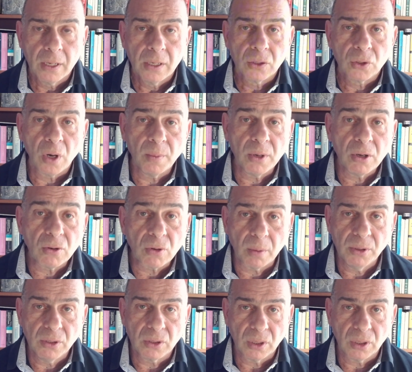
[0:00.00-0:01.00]
Tommy
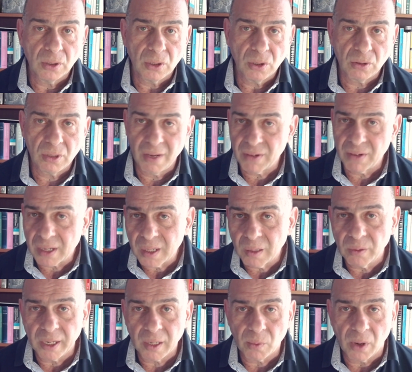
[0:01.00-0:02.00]
Robinson, who's never
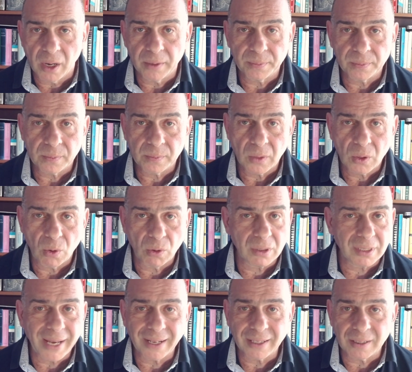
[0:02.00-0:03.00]
killed anyone or
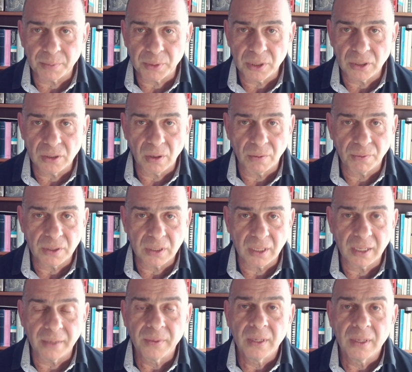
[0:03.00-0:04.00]
attacked a prison
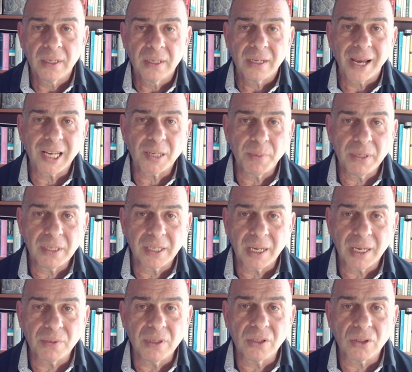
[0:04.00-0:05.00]
officer, has been
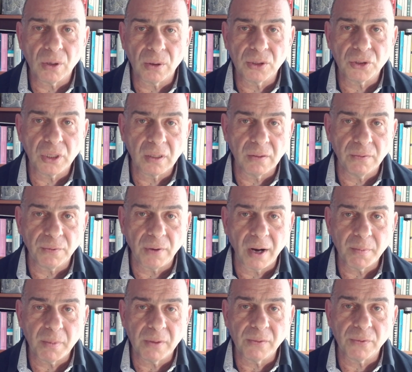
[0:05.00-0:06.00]
kept in solitary
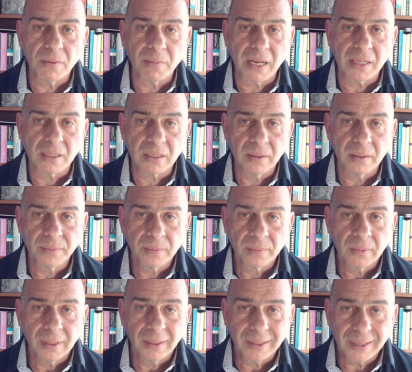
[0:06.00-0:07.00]
confinement for months.
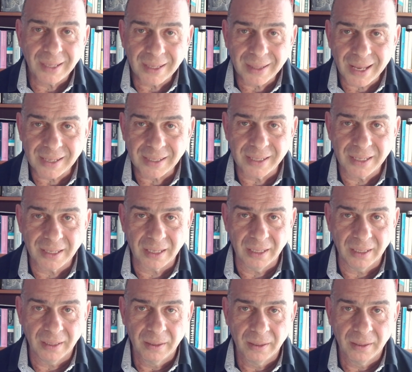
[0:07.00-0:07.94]
Let that sink in.